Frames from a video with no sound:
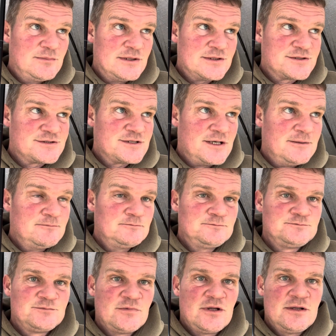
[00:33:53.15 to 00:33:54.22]
But
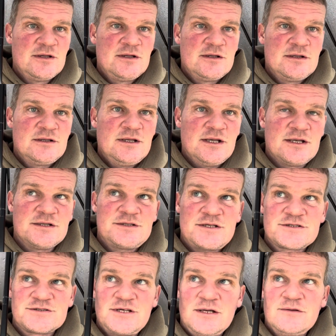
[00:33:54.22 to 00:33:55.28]
yeah, it
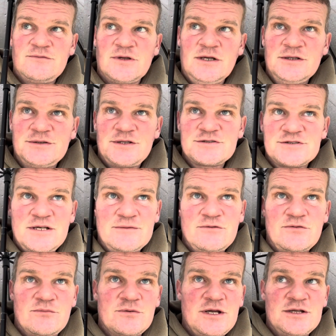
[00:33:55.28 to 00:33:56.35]
does save you. It does save you
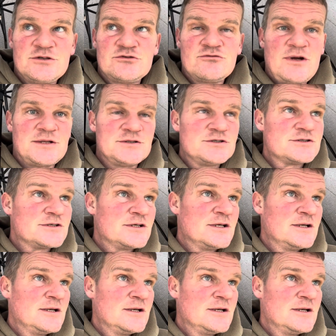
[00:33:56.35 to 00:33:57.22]
from getting drenched.